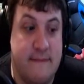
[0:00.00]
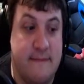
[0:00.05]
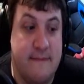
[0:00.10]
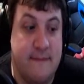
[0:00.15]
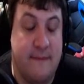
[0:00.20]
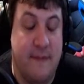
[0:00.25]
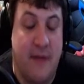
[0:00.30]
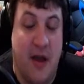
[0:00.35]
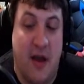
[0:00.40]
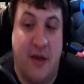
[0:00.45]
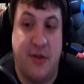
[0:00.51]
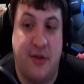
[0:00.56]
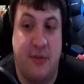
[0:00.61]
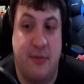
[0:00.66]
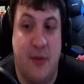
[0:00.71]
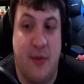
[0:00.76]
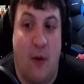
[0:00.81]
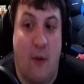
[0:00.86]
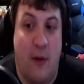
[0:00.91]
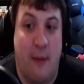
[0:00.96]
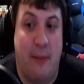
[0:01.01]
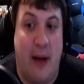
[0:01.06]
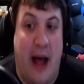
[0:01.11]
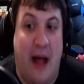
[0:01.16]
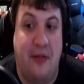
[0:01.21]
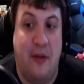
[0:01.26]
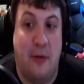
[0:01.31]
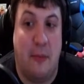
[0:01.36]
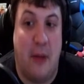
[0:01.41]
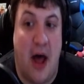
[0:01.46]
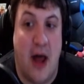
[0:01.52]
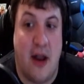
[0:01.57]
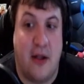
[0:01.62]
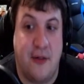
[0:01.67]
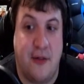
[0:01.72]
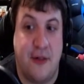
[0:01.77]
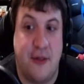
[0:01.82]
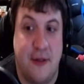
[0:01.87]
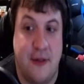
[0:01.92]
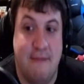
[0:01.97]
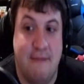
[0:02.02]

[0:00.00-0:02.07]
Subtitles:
Because no one bought their models.